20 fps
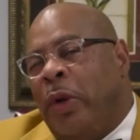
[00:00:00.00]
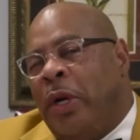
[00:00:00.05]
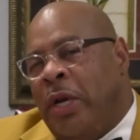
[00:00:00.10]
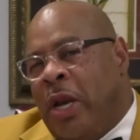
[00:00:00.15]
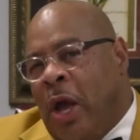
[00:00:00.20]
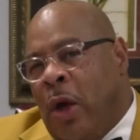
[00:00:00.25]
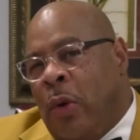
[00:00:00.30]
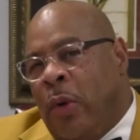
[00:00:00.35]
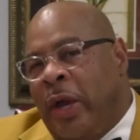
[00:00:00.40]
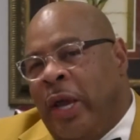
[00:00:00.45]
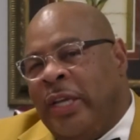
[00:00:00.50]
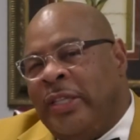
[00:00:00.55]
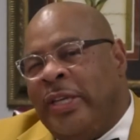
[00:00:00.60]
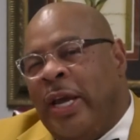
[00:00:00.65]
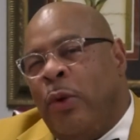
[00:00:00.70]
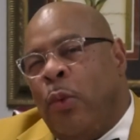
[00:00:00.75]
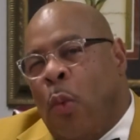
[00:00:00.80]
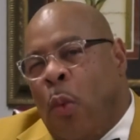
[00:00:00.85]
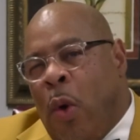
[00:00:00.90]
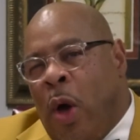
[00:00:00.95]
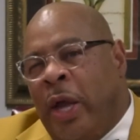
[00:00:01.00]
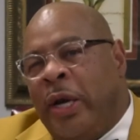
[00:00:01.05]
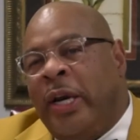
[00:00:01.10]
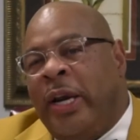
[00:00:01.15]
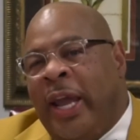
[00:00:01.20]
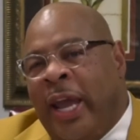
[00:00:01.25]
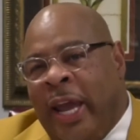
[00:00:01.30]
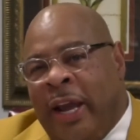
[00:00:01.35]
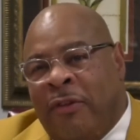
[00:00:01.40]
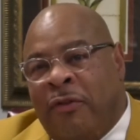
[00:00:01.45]
we know is that one
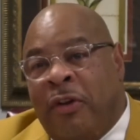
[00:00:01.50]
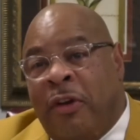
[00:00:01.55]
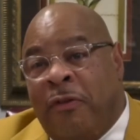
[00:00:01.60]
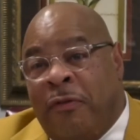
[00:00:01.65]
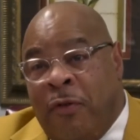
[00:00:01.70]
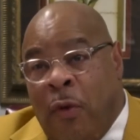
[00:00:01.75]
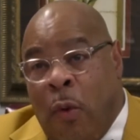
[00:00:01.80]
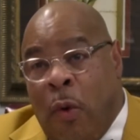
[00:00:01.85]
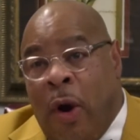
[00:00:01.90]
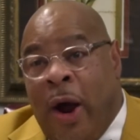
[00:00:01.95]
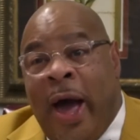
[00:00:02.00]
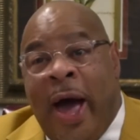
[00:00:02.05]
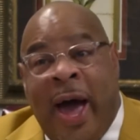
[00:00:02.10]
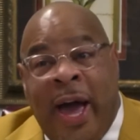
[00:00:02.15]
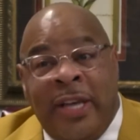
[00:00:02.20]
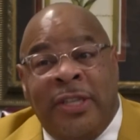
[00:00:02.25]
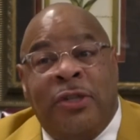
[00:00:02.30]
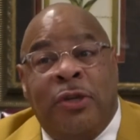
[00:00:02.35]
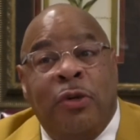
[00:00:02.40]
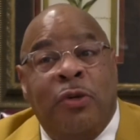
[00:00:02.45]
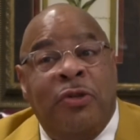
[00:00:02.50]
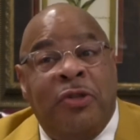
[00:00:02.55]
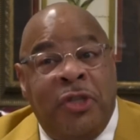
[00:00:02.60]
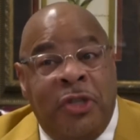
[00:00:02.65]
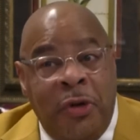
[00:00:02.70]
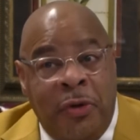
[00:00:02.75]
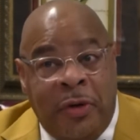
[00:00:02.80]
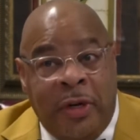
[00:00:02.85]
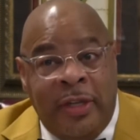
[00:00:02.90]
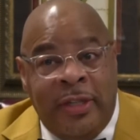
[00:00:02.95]
in every four high school
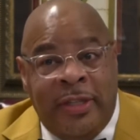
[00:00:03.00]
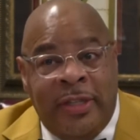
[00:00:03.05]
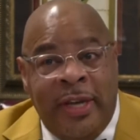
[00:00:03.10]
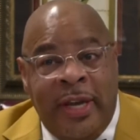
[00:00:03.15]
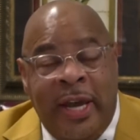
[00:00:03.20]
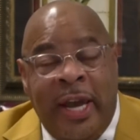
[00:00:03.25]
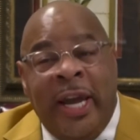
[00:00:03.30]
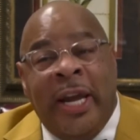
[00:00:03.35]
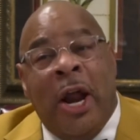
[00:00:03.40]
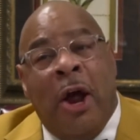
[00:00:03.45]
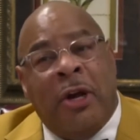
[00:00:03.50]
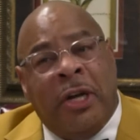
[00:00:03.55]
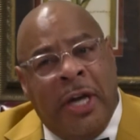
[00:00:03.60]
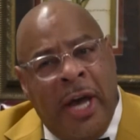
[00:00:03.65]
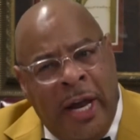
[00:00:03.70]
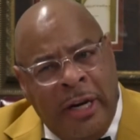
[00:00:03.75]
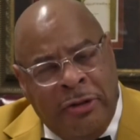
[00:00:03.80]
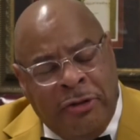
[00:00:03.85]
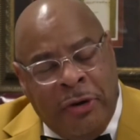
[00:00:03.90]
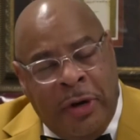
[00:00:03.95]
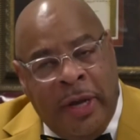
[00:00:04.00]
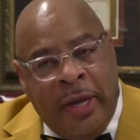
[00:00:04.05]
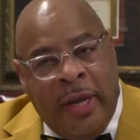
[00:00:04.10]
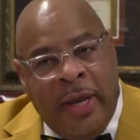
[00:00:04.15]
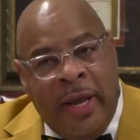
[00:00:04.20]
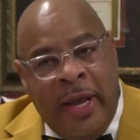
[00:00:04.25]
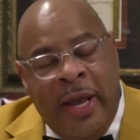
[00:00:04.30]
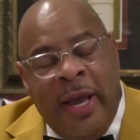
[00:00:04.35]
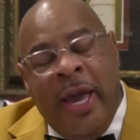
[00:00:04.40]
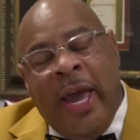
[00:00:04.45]
students in our country
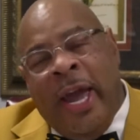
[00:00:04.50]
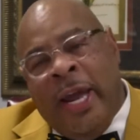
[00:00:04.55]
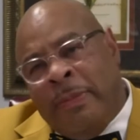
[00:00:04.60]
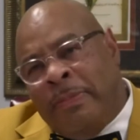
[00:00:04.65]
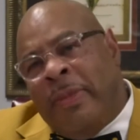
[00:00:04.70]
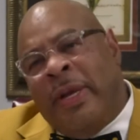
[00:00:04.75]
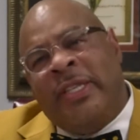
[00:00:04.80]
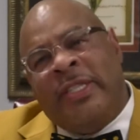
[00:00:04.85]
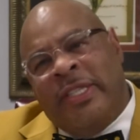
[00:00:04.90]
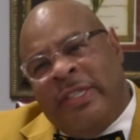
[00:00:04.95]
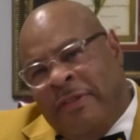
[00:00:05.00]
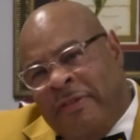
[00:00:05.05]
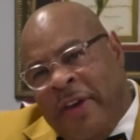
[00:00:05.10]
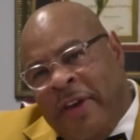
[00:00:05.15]
admits to